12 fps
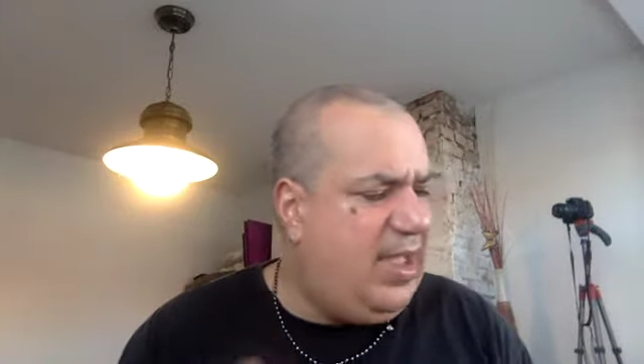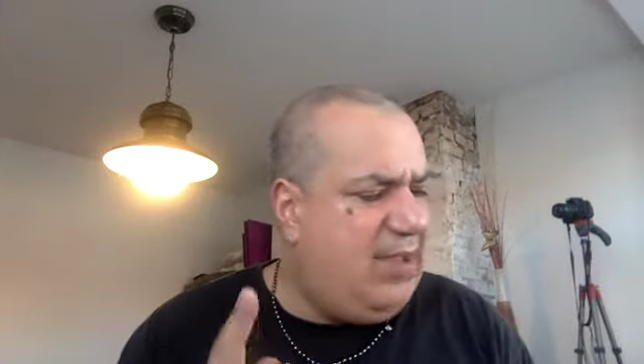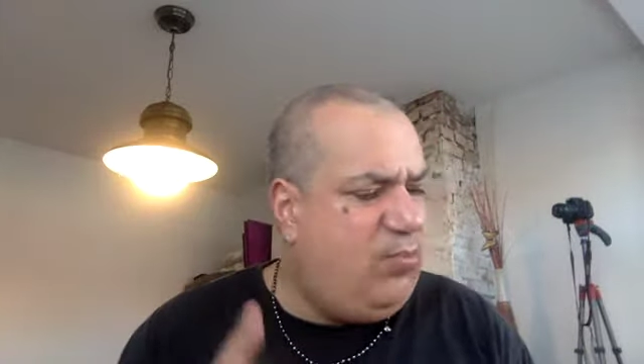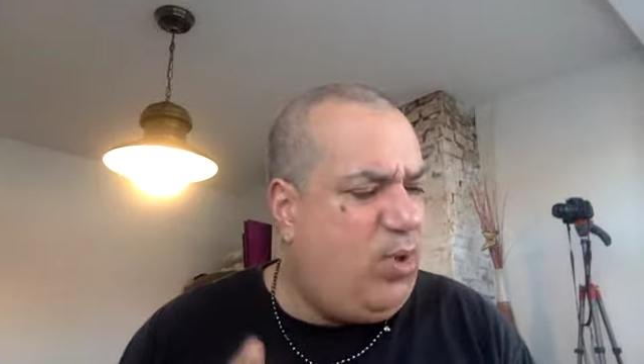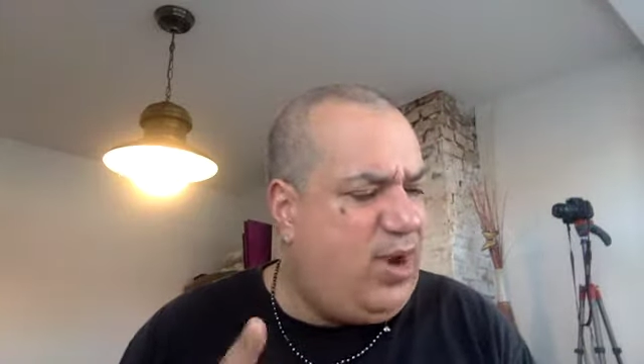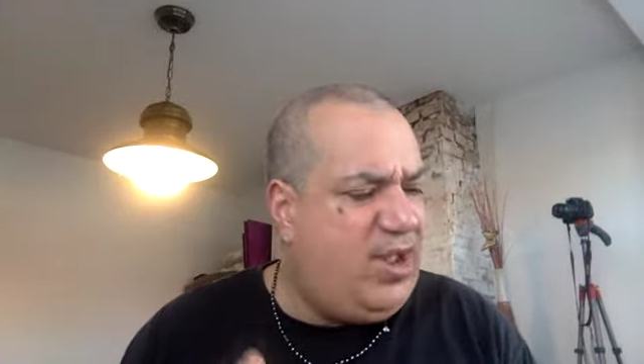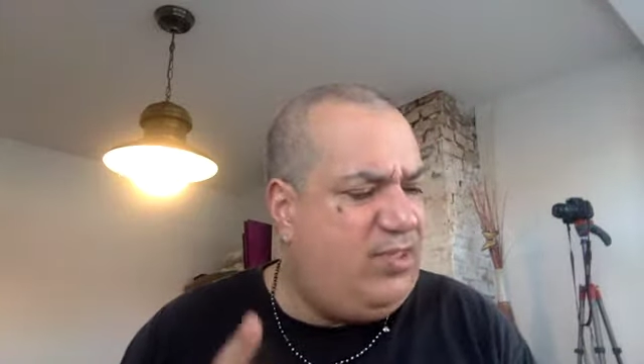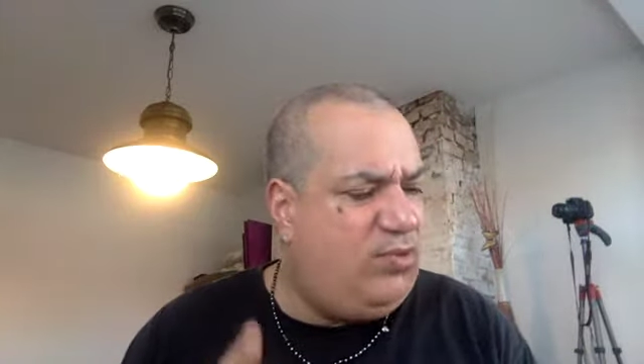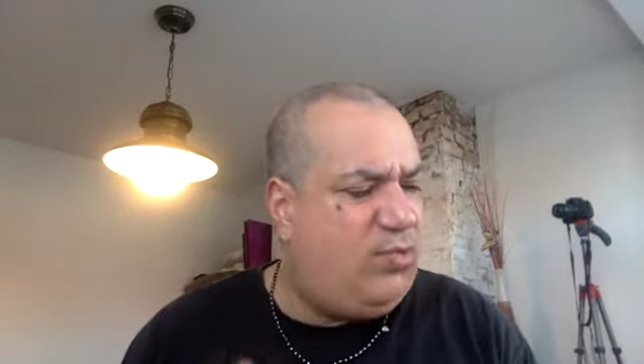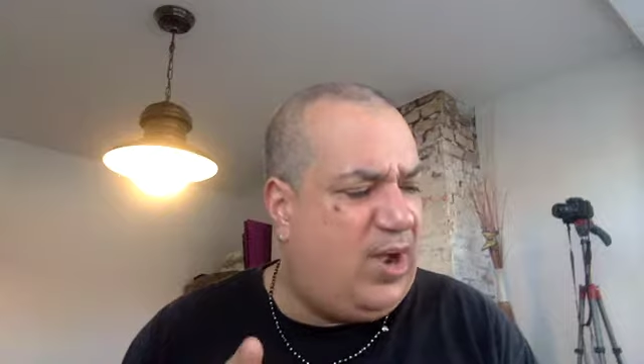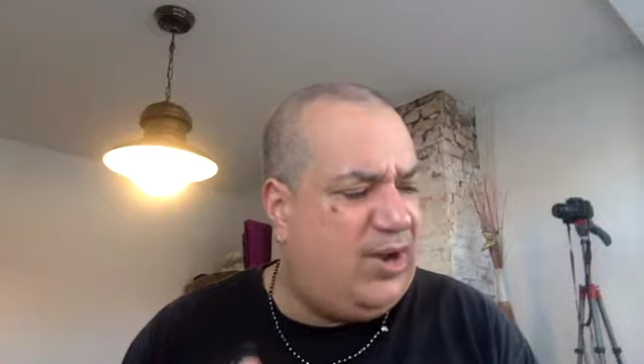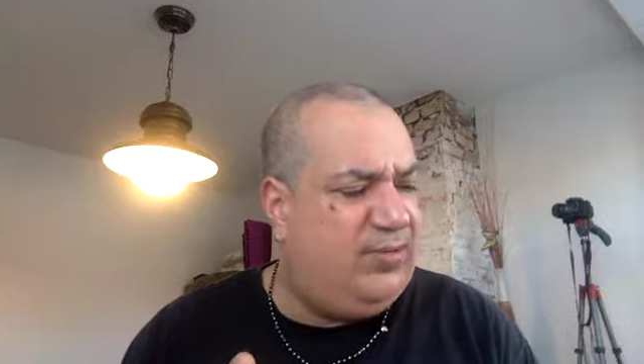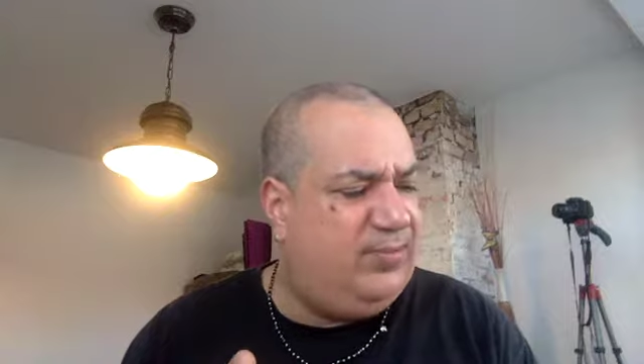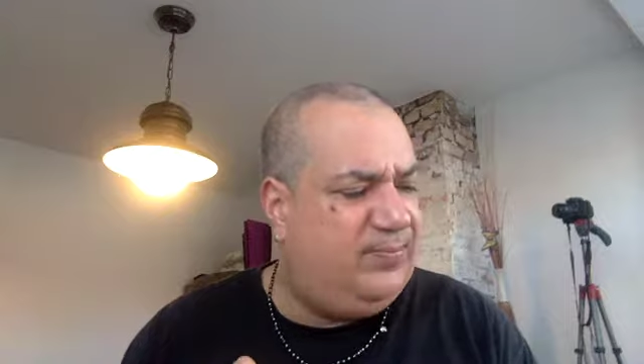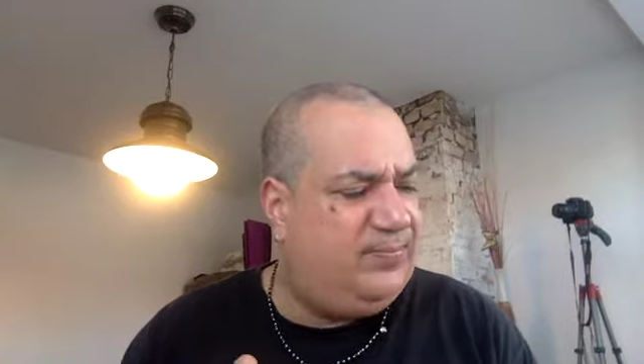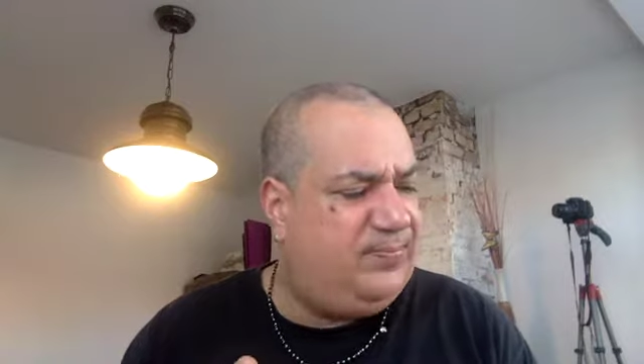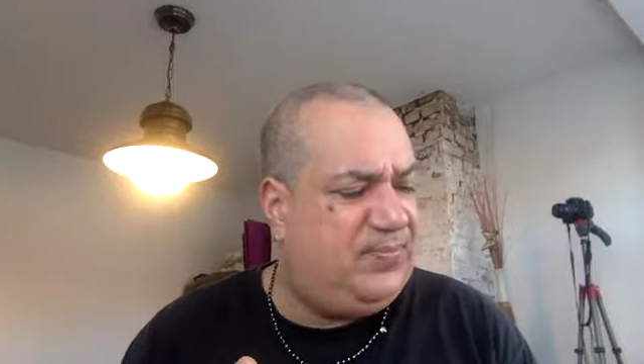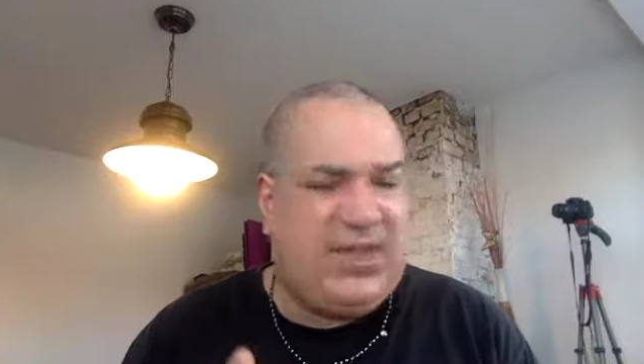And one other one,
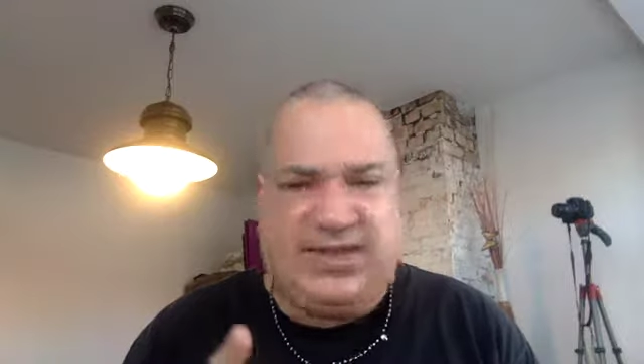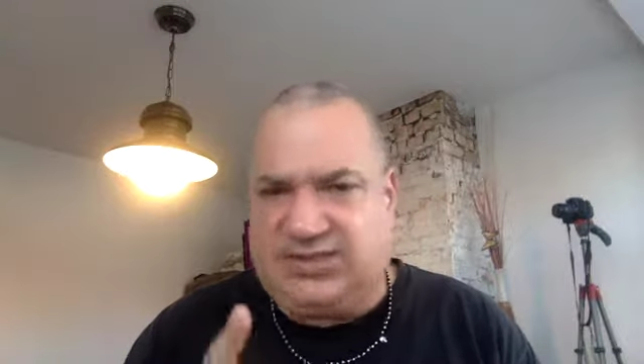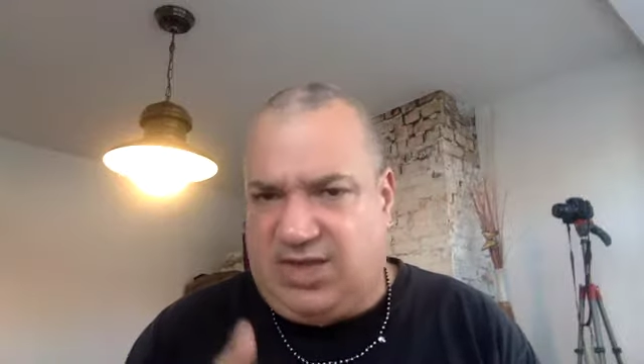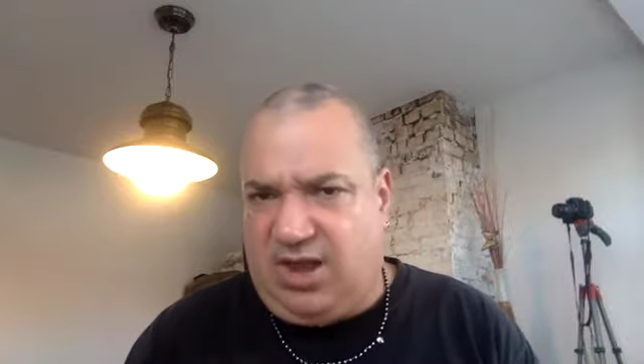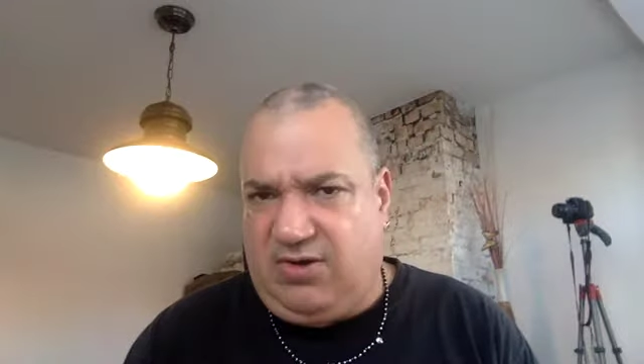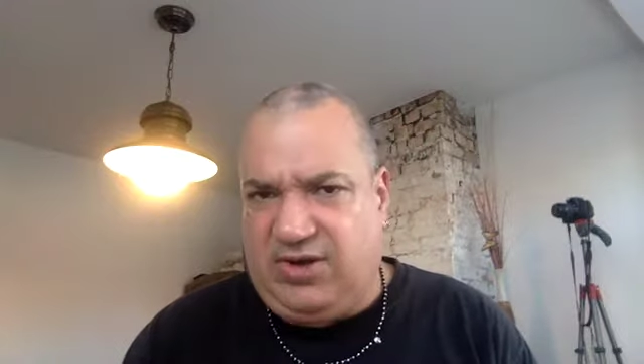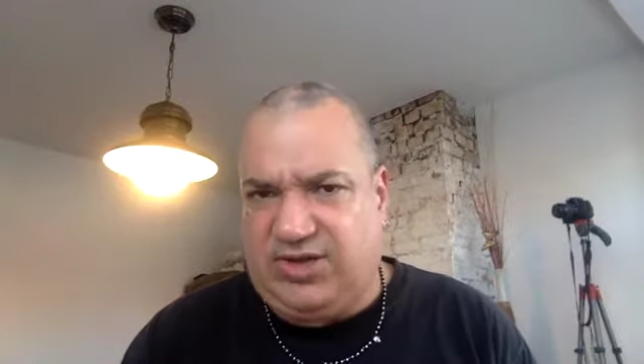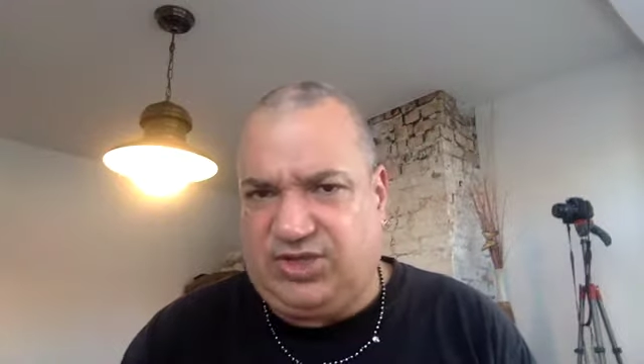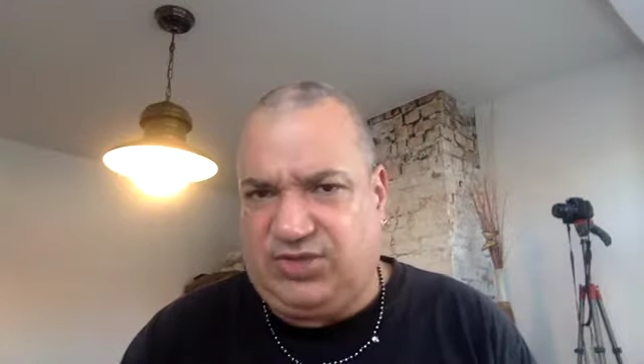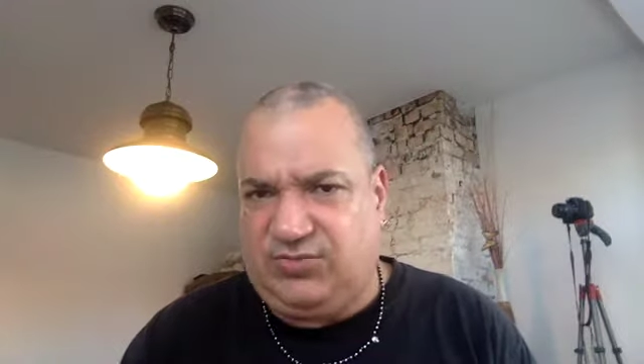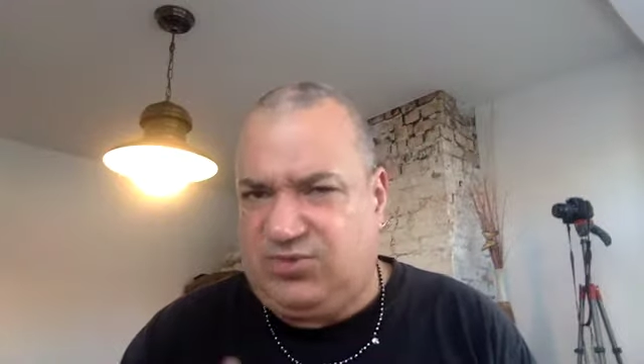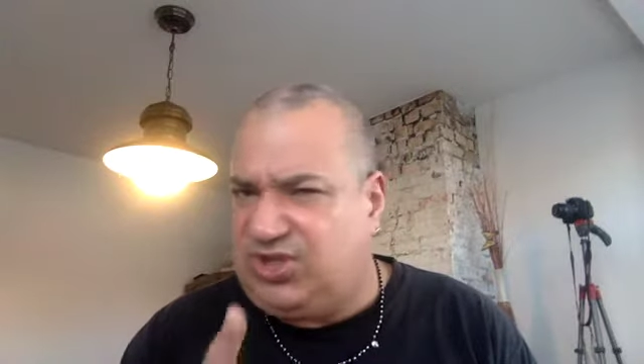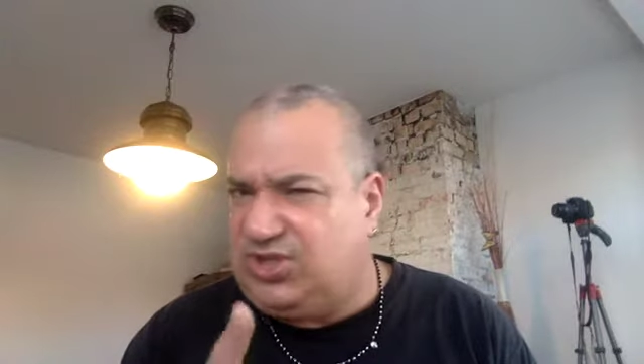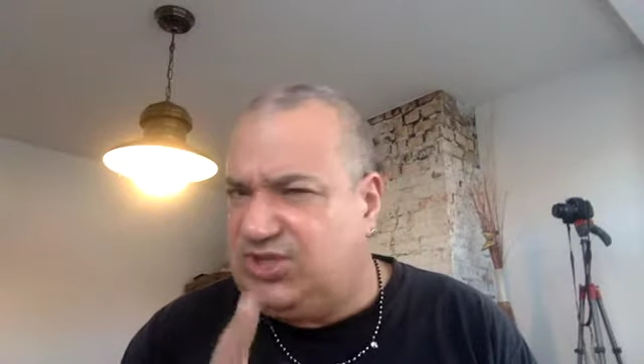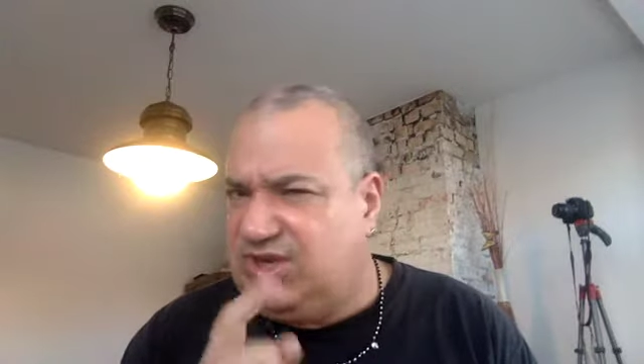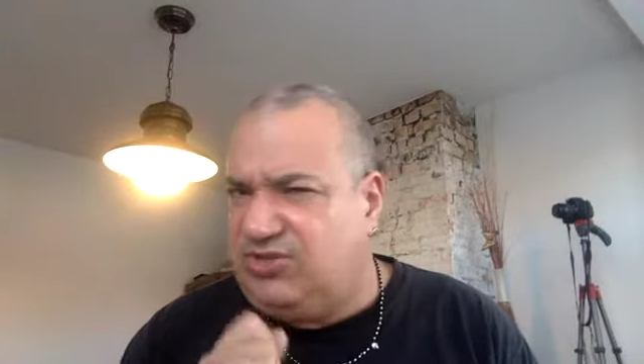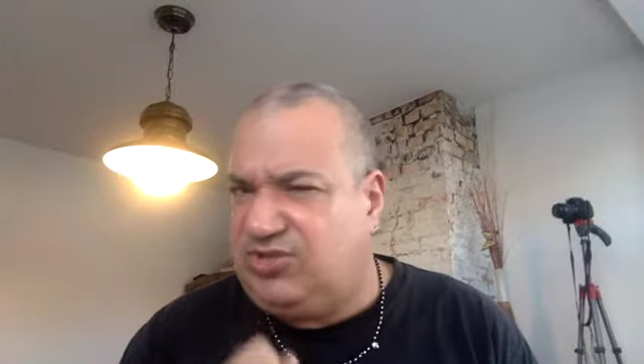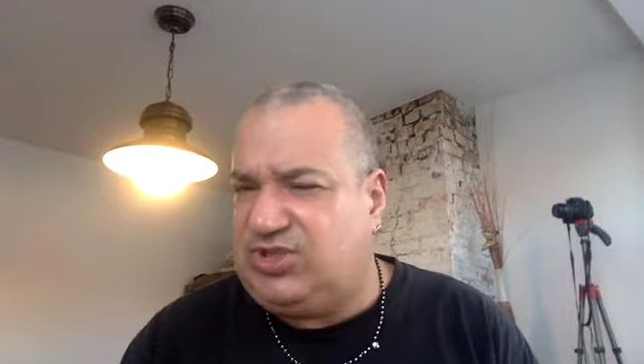is courage, which is
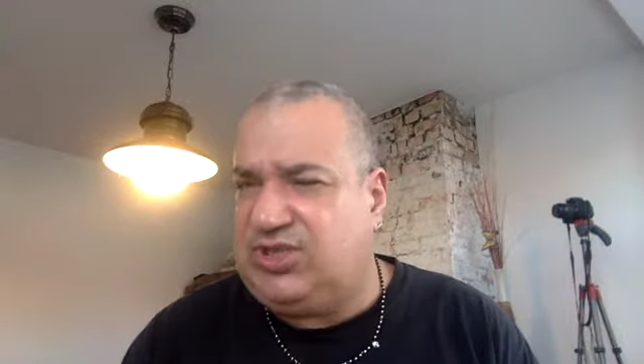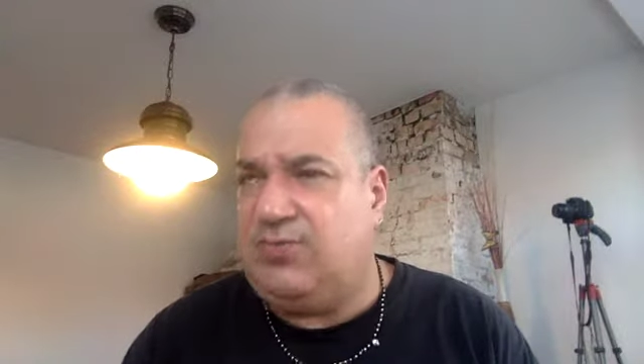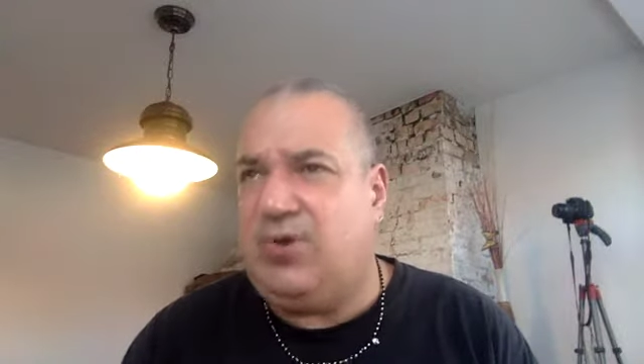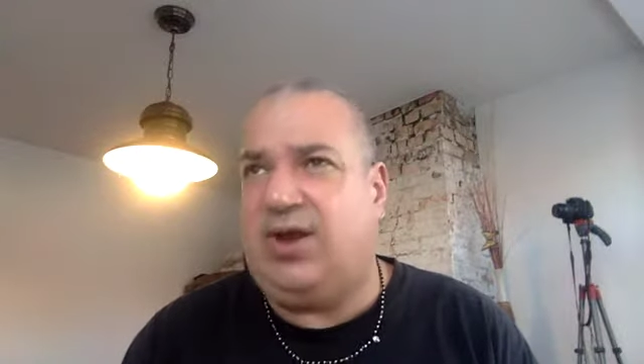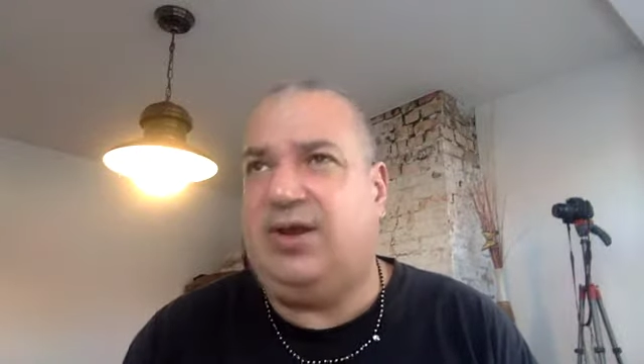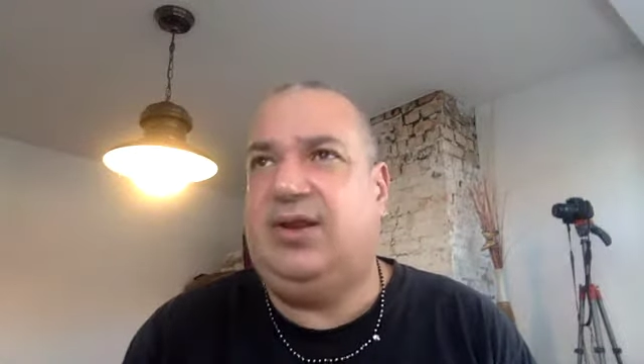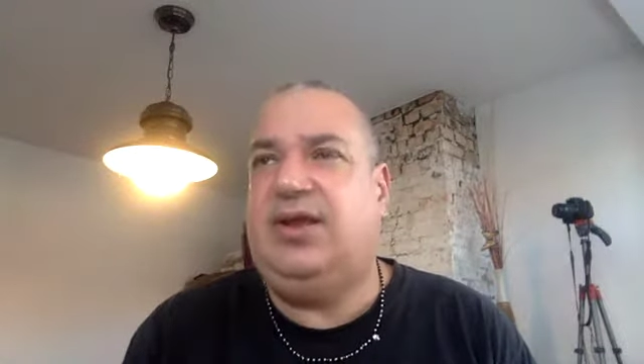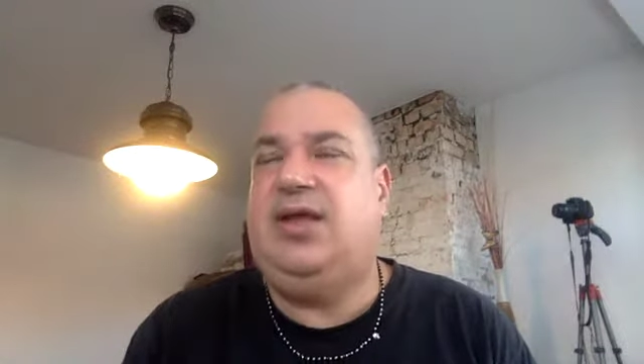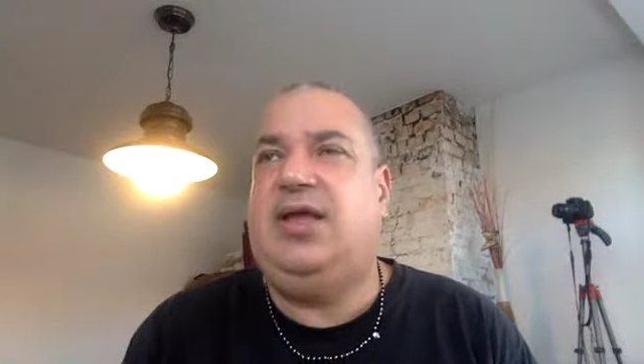an interesting one.